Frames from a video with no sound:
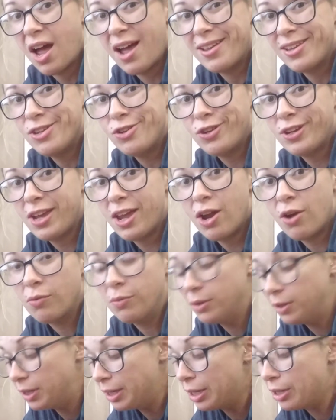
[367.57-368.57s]
You can't
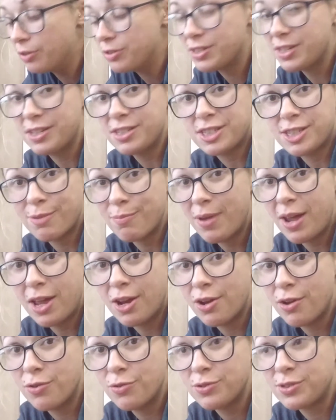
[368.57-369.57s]
really use these
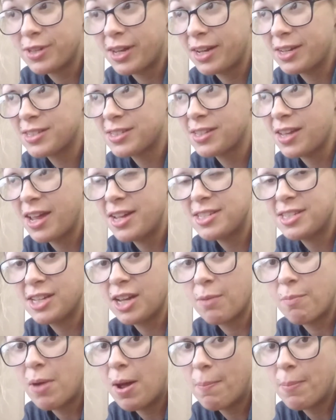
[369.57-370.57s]
tomatoes like slicing
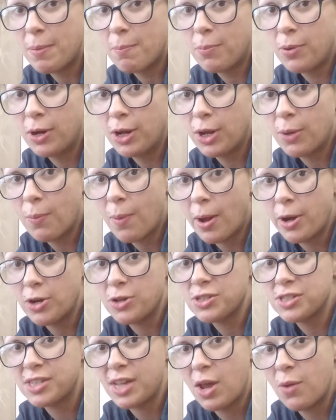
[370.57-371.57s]
them up and putting them on your
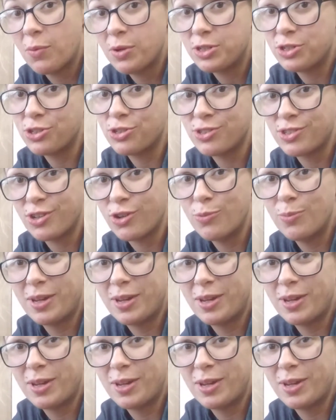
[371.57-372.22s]
sandwiches though,